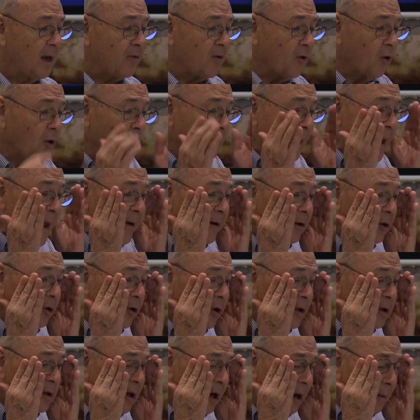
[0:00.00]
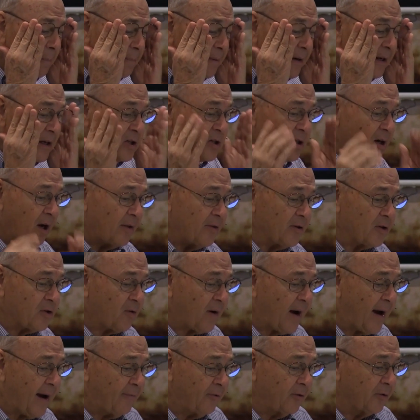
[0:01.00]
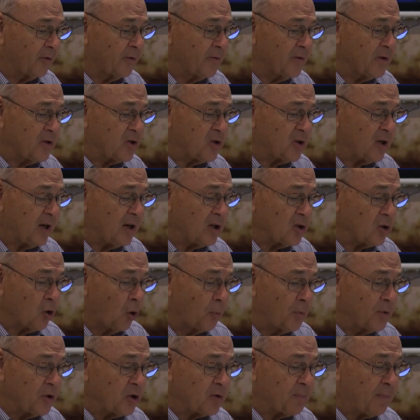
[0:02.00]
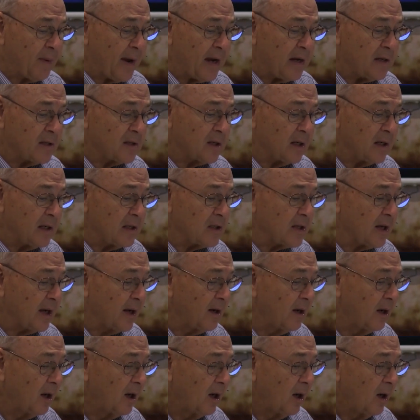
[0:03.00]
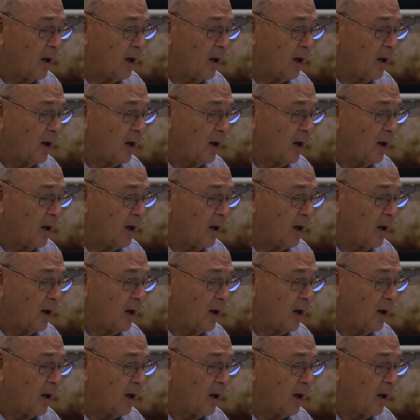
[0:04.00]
The old man looked up, and he saw the traveler in the city's open space, and he said,